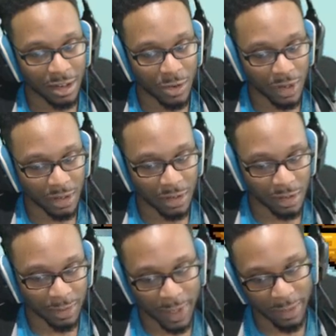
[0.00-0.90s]
going into
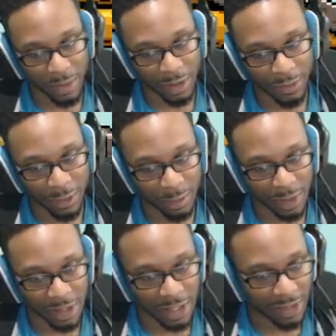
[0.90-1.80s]
this pipe when I first
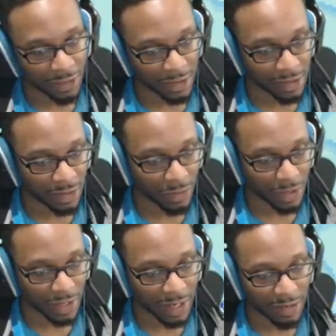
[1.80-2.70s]
played the level. It just didn't
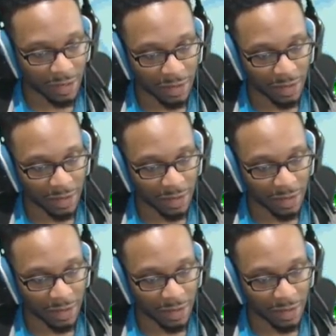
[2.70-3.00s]
work out.